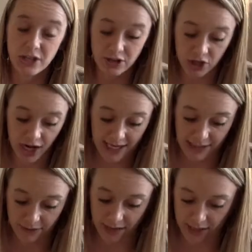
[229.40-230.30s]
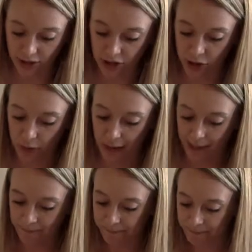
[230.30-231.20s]
you're trying to read in your
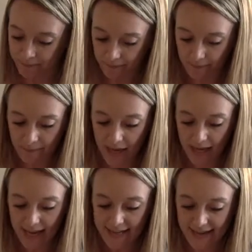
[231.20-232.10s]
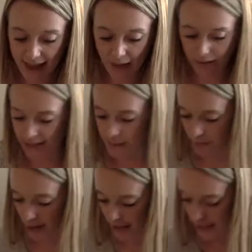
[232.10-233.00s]
story. Now let's break